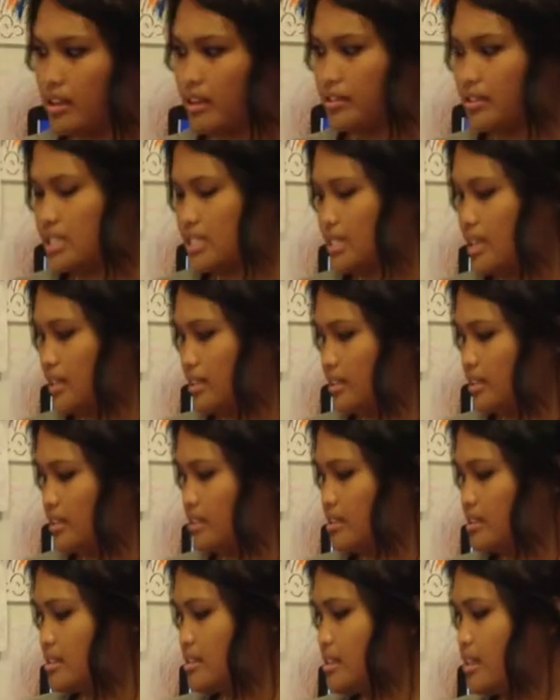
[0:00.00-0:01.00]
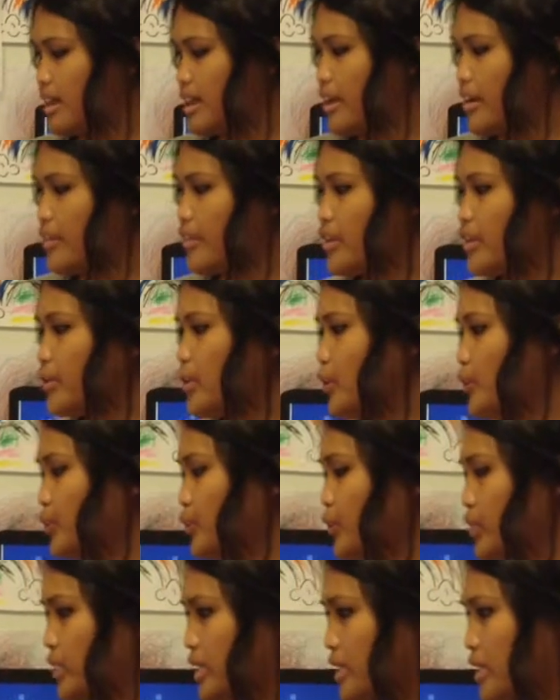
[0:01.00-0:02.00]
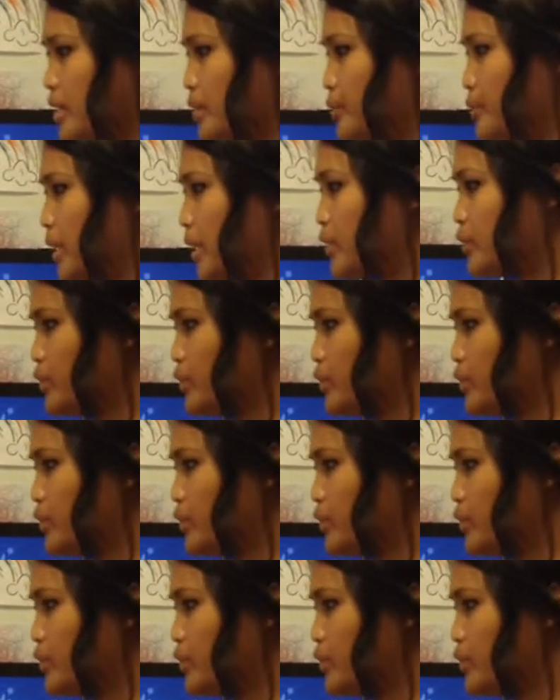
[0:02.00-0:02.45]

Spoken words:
of the sentence. And then hopefully by